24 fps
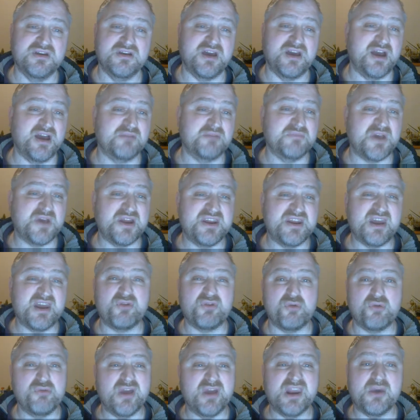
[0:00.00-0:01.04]
And
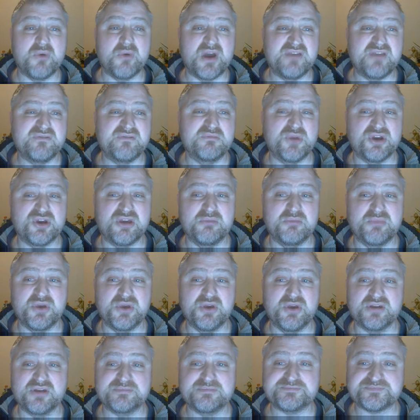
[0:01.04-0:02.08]
never really away from my
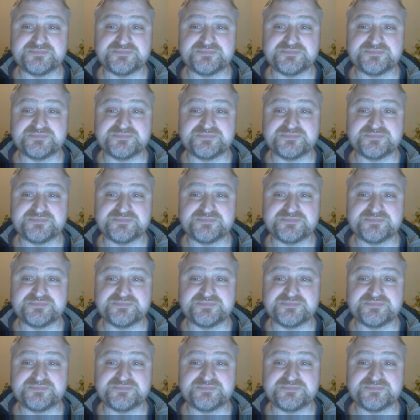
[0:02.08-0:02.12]
computer.